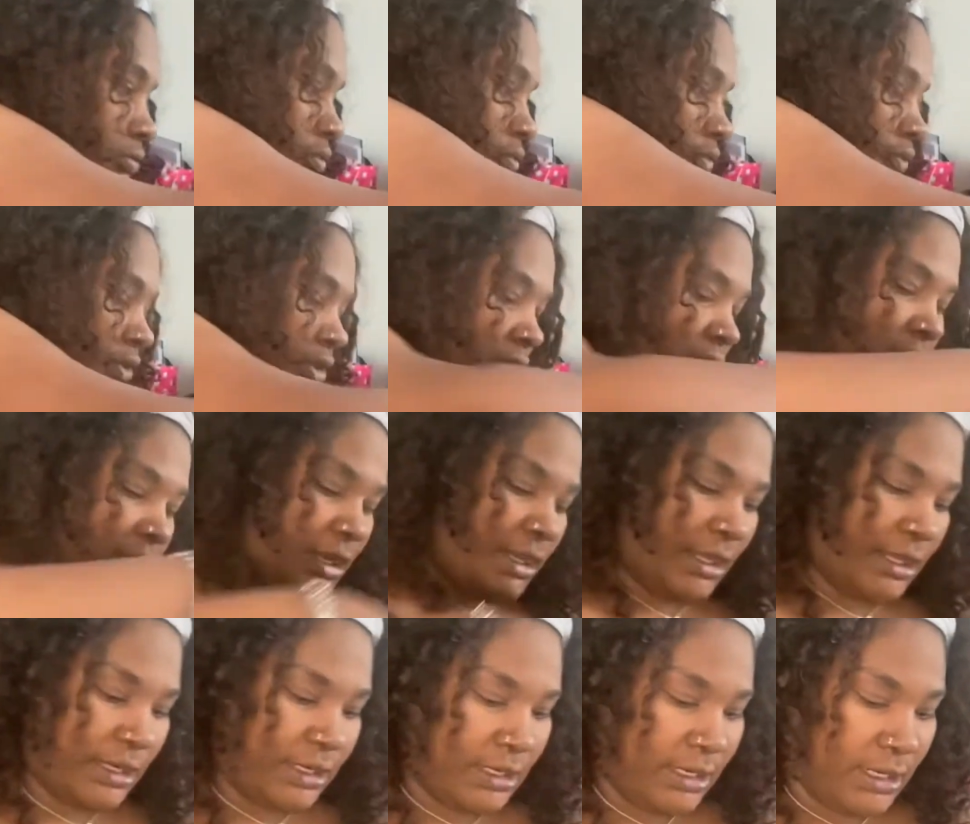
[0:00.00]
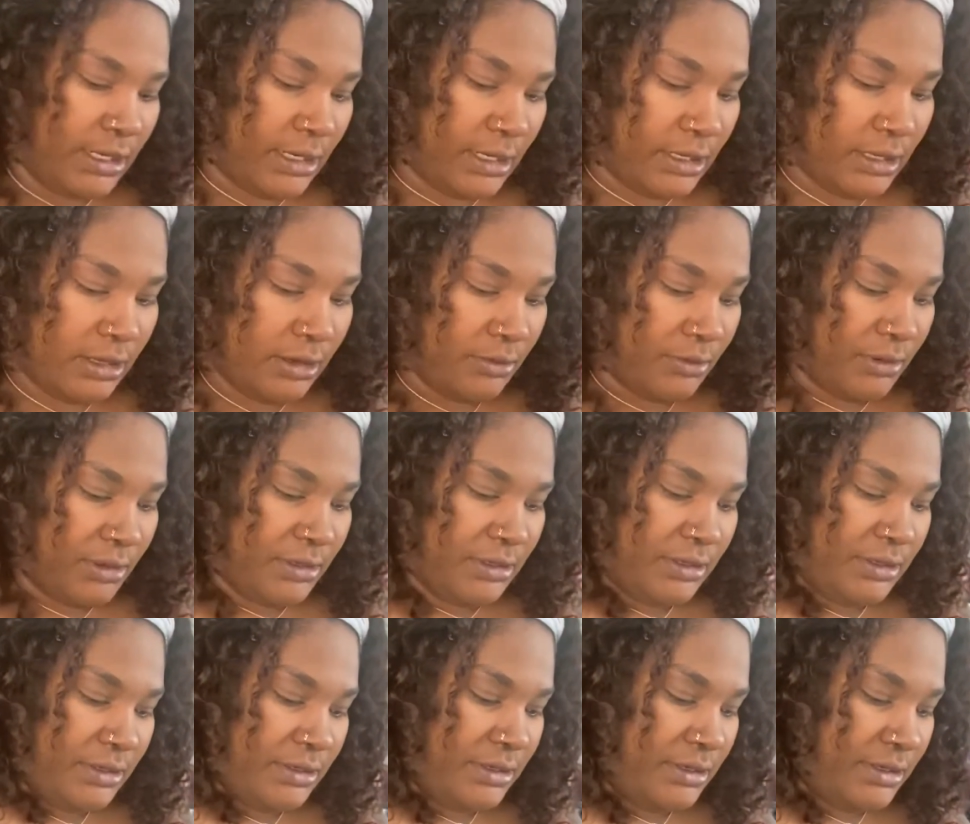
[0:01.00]
and it didn't come with a
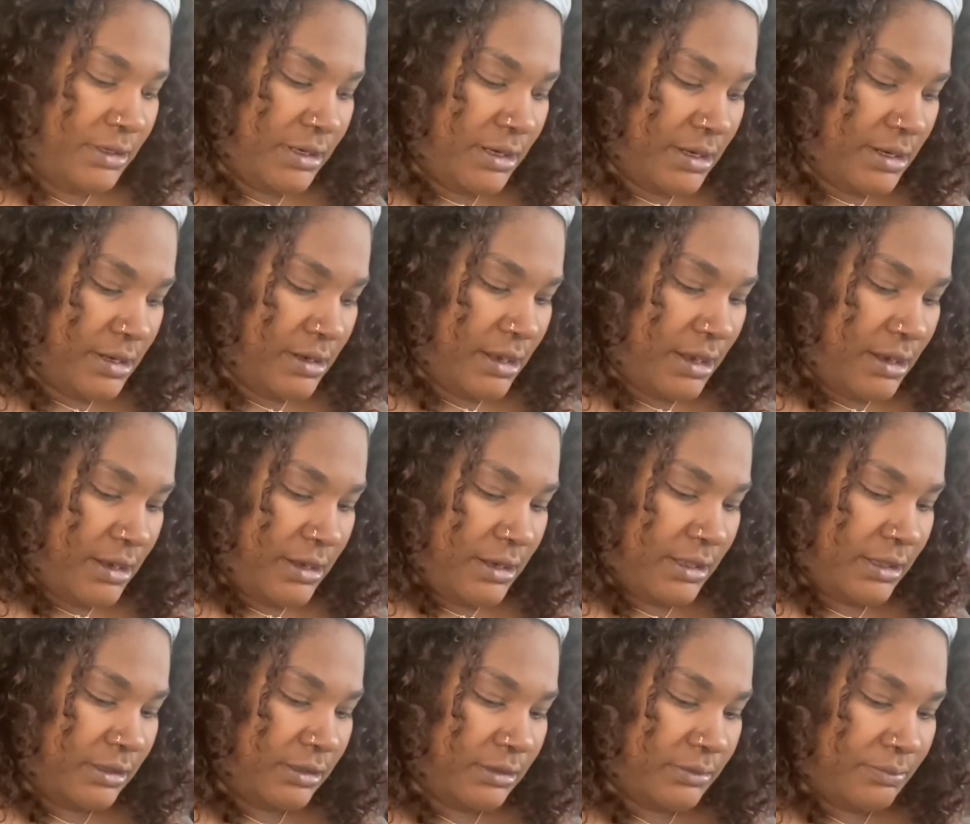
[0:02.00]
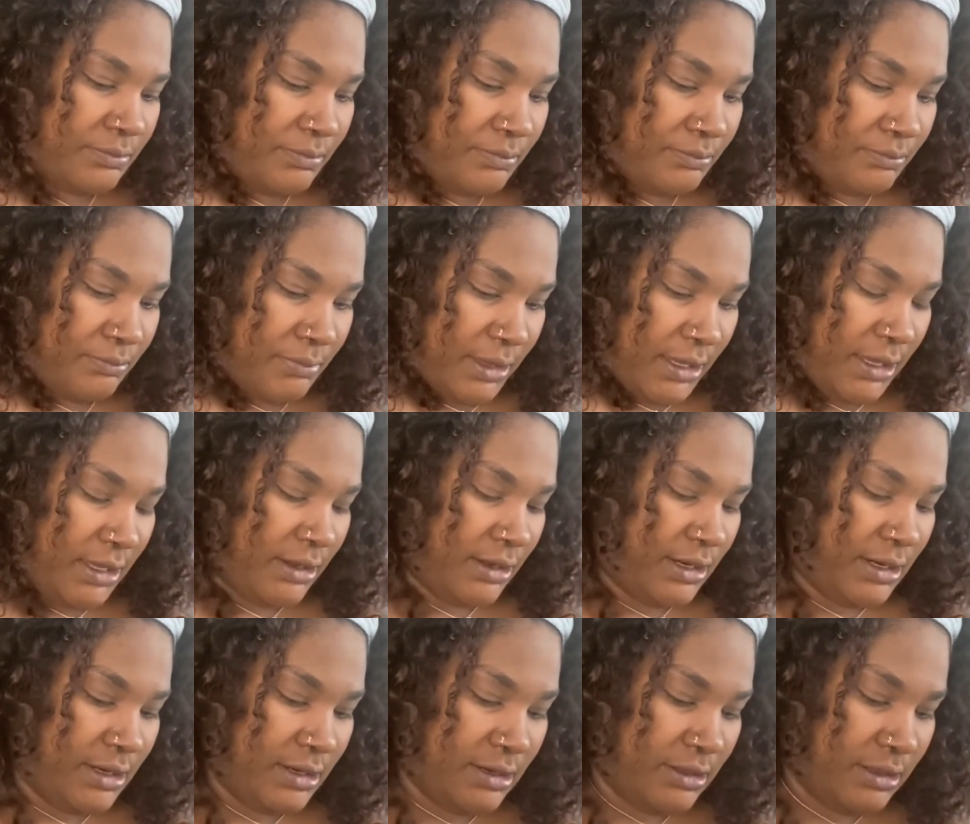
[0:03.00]
dust bag
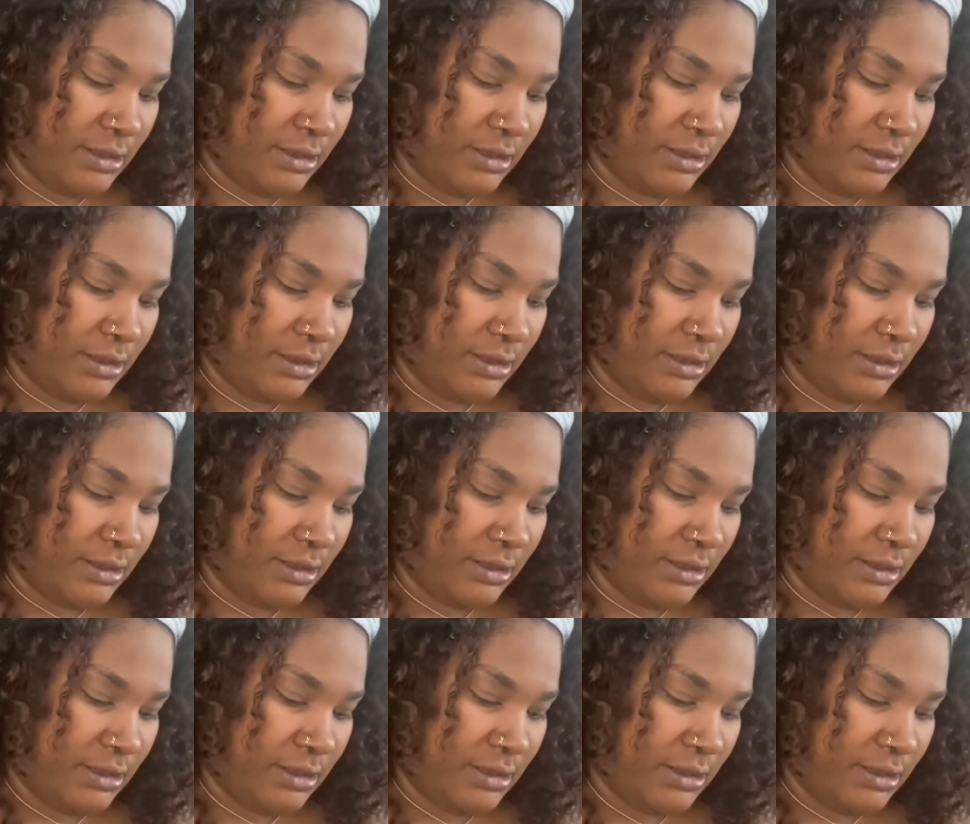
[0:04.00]
and